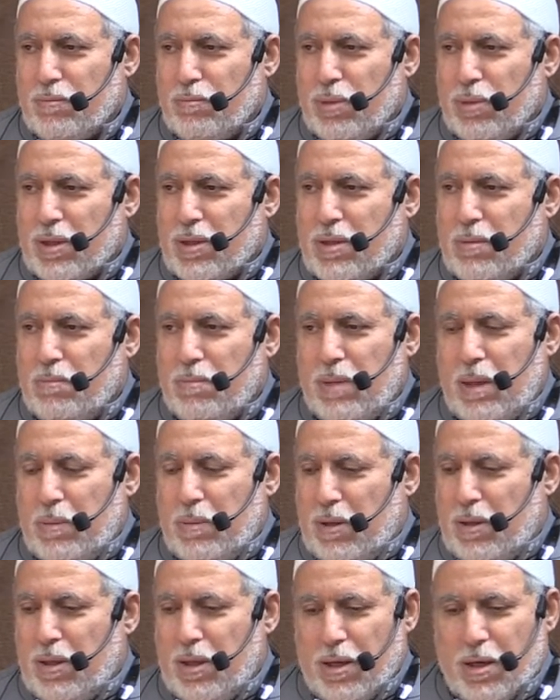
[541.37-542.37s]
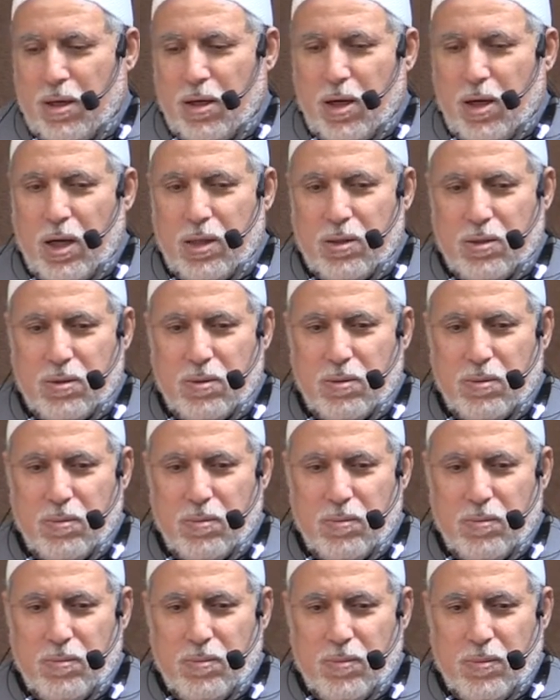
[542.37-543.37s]
but maybe they are not.
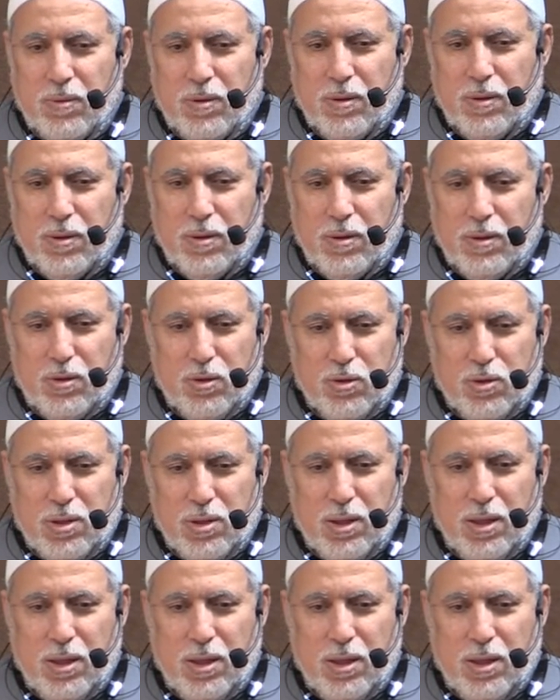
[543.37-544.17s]
You